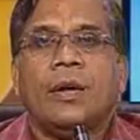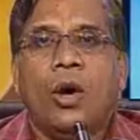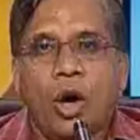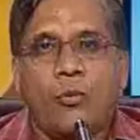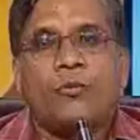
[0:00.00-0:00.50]

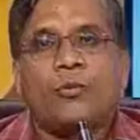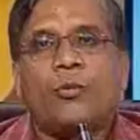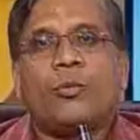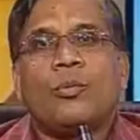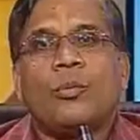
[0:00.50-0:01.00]
of
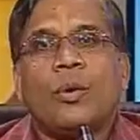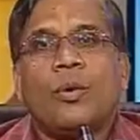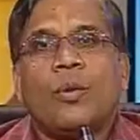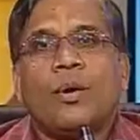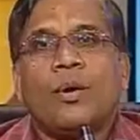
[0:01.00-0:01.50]

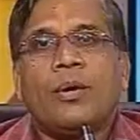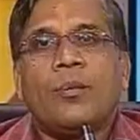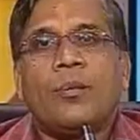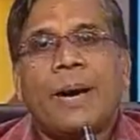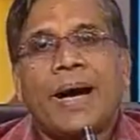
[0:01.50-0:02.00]

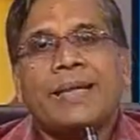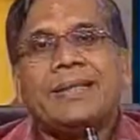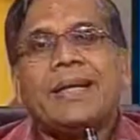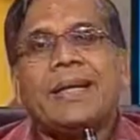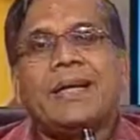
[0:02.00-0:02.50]
by
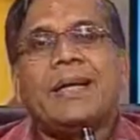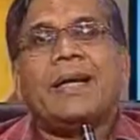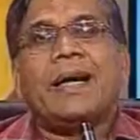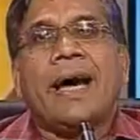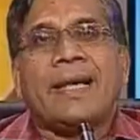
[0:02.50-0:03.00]
the
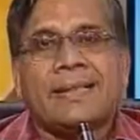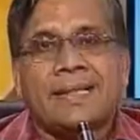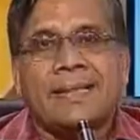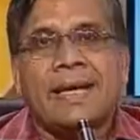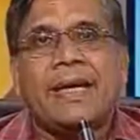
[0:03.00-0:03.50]

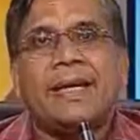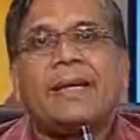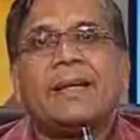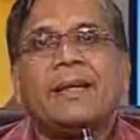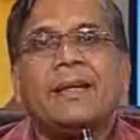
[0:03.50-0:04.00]
SSA
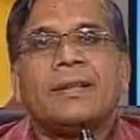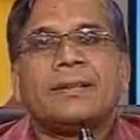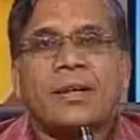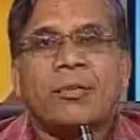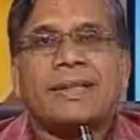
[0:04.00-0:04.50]

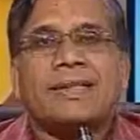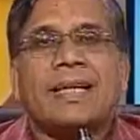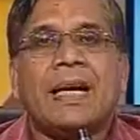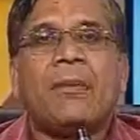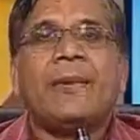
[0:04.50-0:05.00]
Sarv
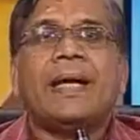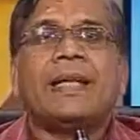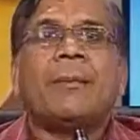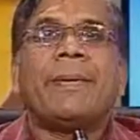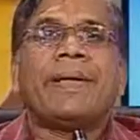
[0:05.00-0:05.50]
Shiksha Abhiyan
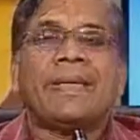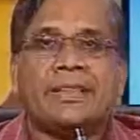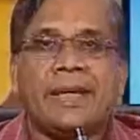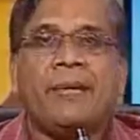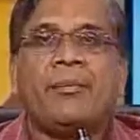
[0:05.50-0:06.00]
MIS
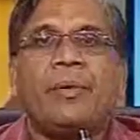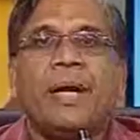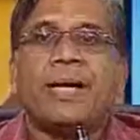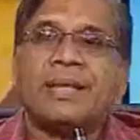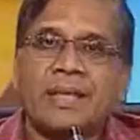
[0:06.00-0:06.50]
team
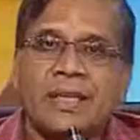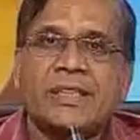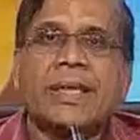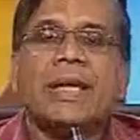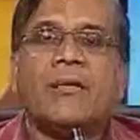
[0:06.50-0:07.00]
at the
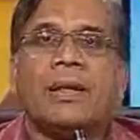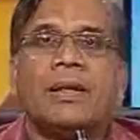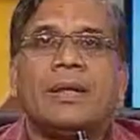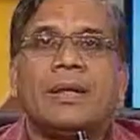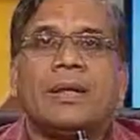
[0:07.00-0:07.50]
district level.
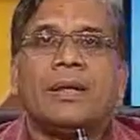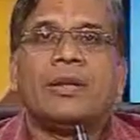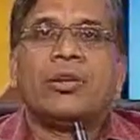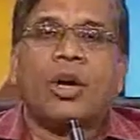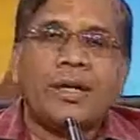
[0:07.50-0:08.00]

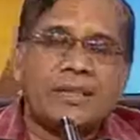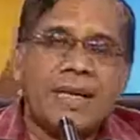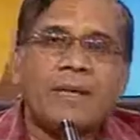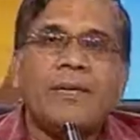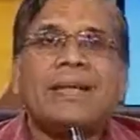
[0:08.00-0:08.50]
Your
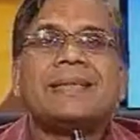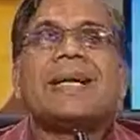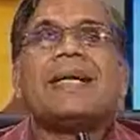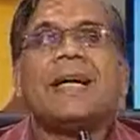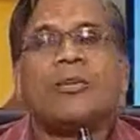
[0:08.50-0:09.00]
state will
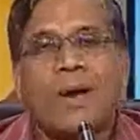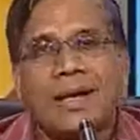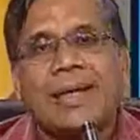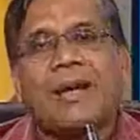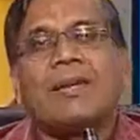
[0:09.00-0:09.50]
decide at
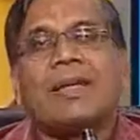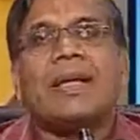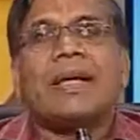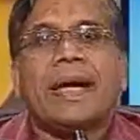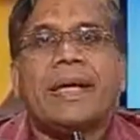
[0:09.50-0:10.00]
what level the
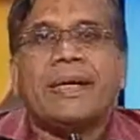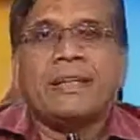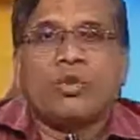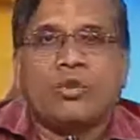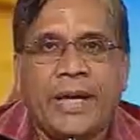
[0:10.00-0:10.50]
data entry
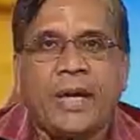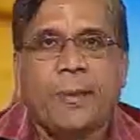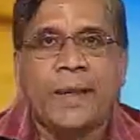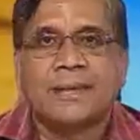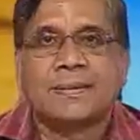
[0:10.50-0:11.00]
should take
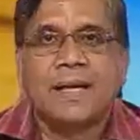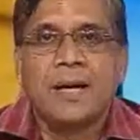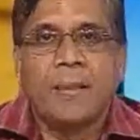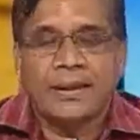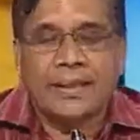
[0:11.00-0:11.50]
place,
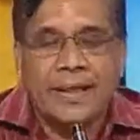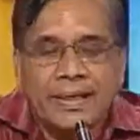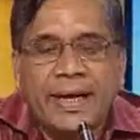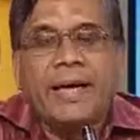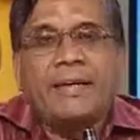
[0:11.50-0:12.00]
but the
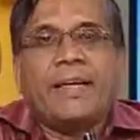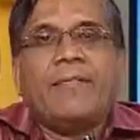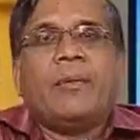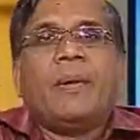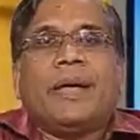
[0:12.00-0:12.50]
data entry
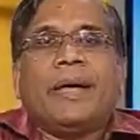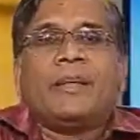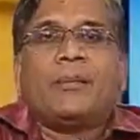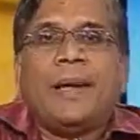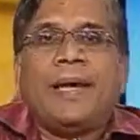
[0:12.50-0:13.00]
will be
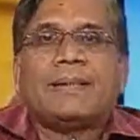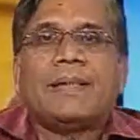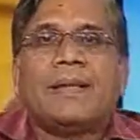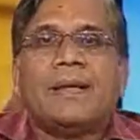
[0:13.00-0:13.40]
taken place